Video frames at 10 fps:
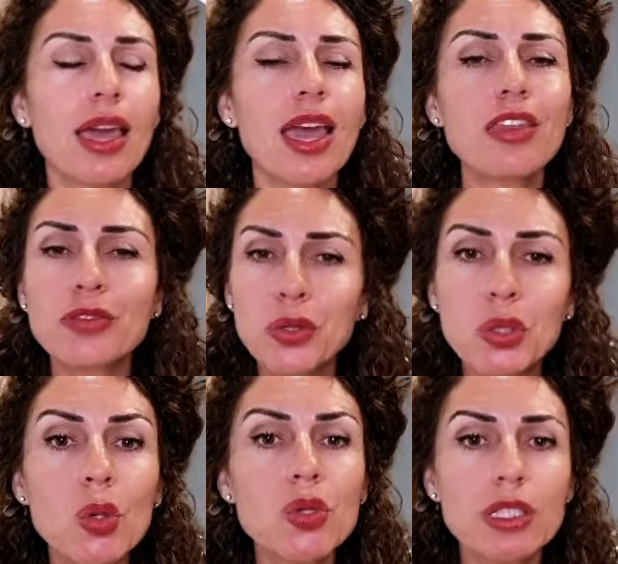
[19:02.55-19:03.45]
And for
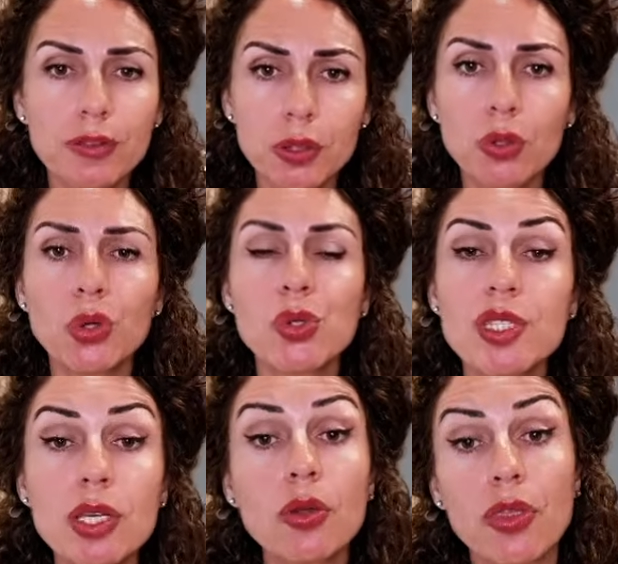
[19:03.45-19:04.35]
those of you who
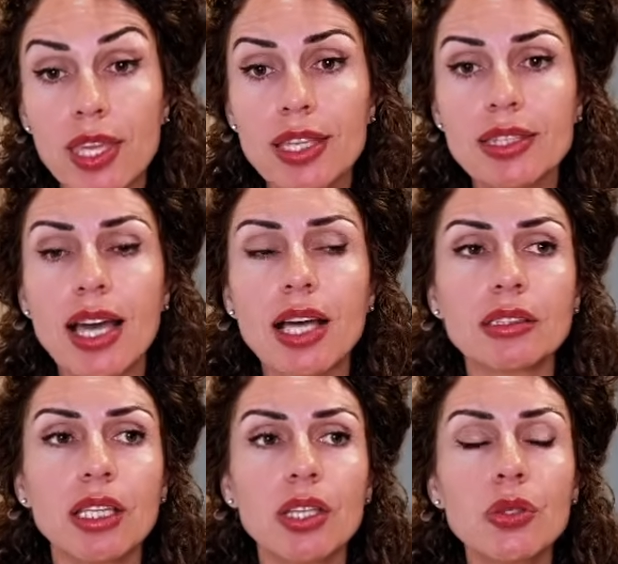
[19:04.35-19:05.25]
still think that
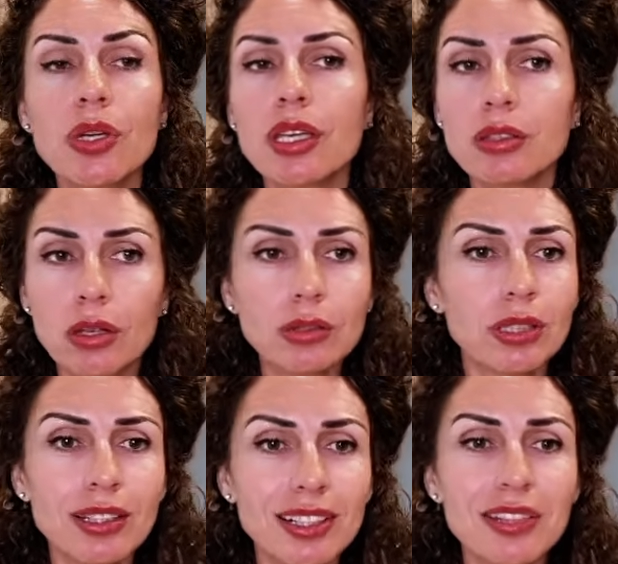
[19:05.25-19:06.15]
you cannot
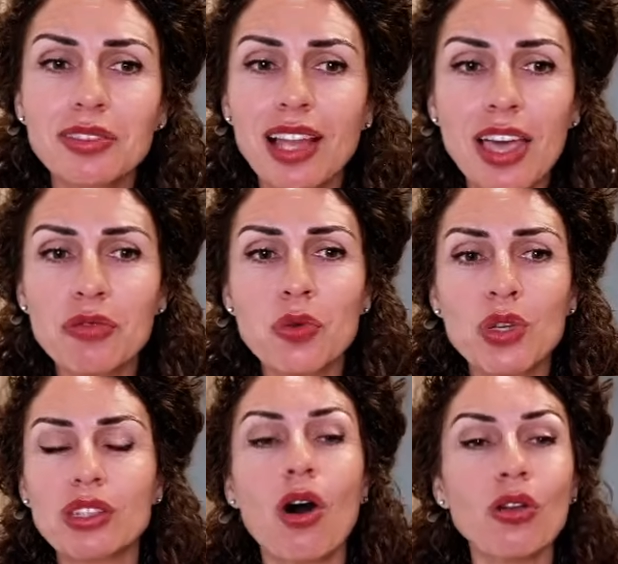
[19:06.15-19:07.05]
live life
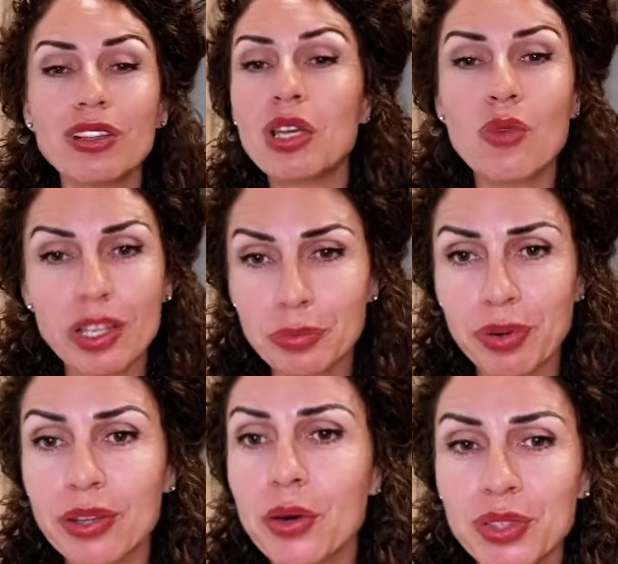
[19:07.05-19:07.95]
with only one
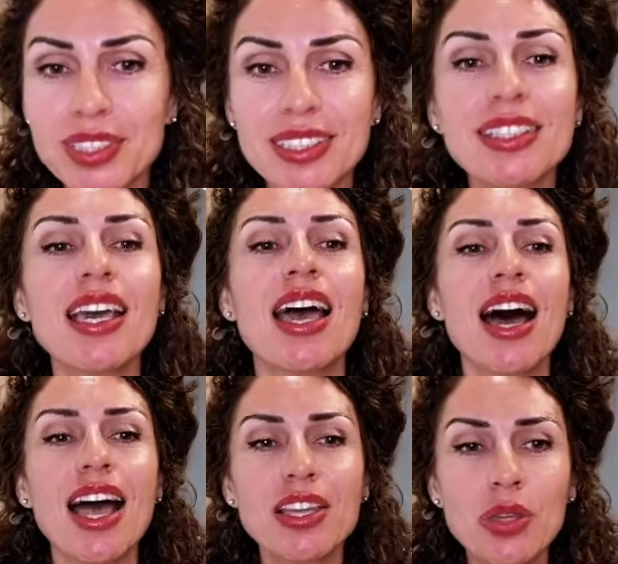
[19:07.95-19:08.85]
priority,
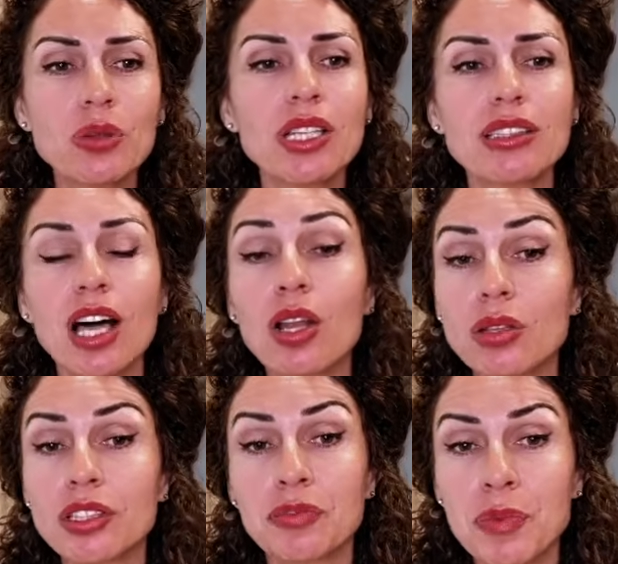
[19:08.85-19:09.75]
I know that a
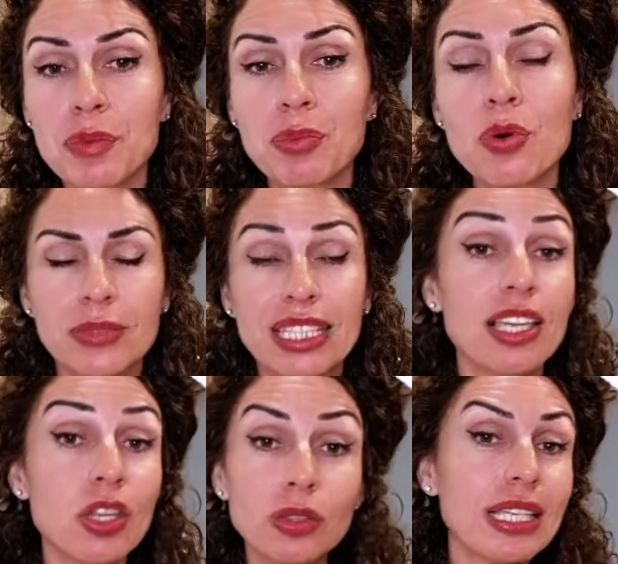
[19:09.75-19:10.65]
lot of people
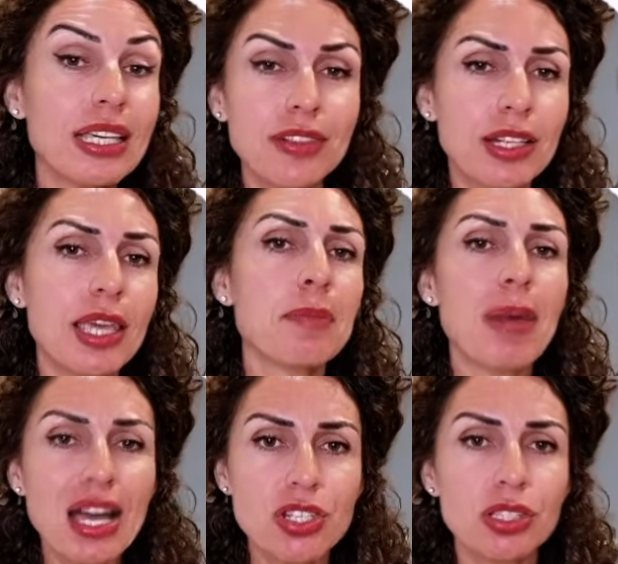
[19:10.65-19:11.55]
cannot even
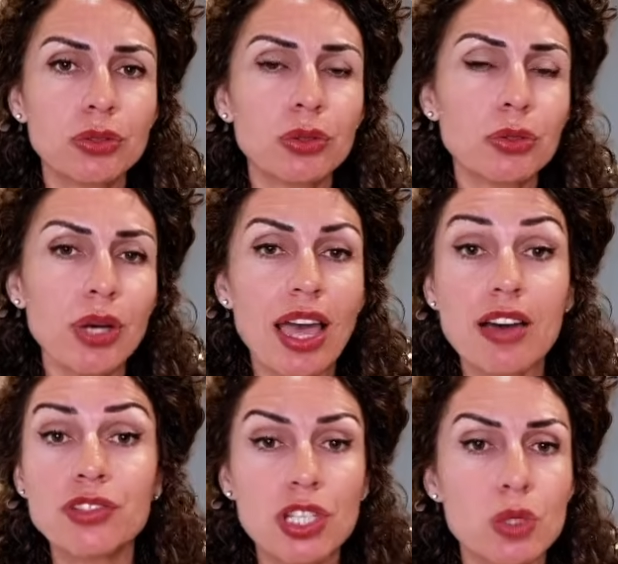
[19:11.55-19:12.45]
imagine to
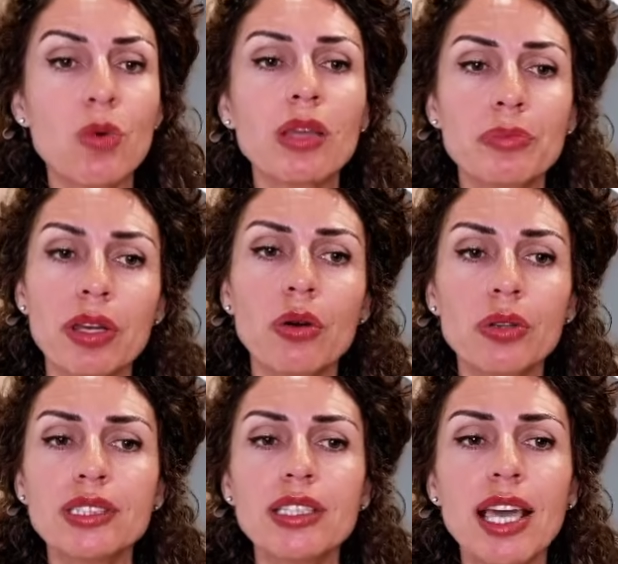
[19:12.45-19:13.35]
have just one
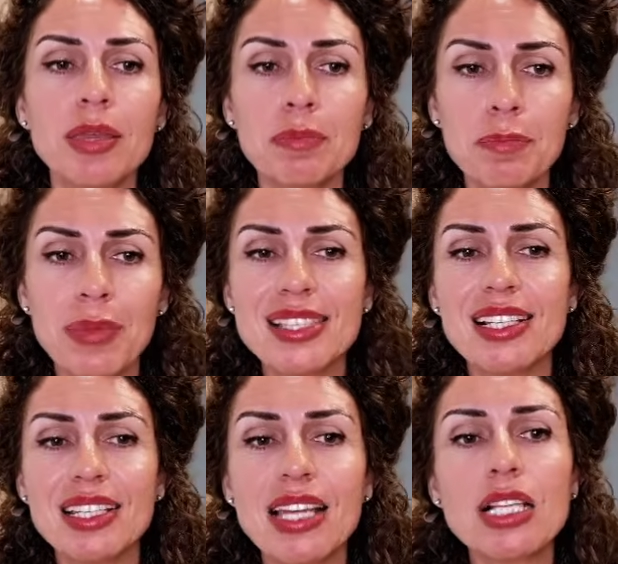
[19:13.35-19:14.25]
priority, and
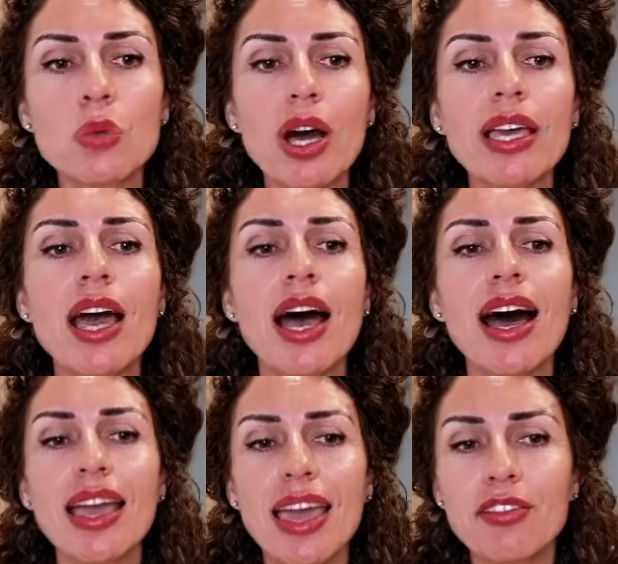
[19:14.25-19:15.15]
basically that's why
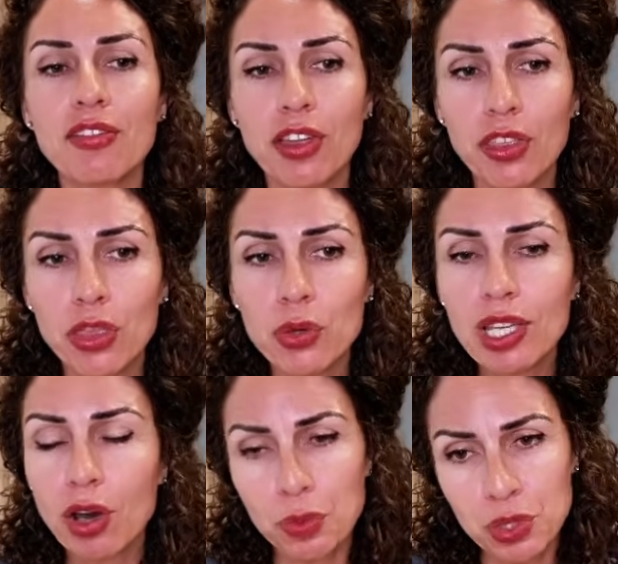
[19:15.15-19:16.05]
I have 3
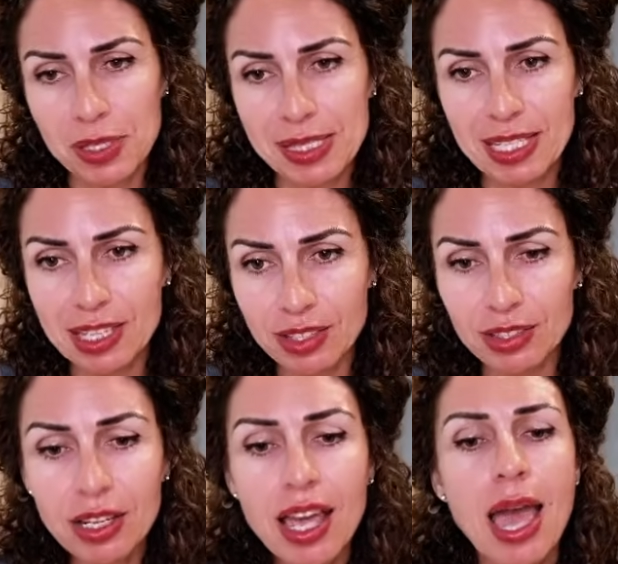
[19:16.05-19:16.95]
options here.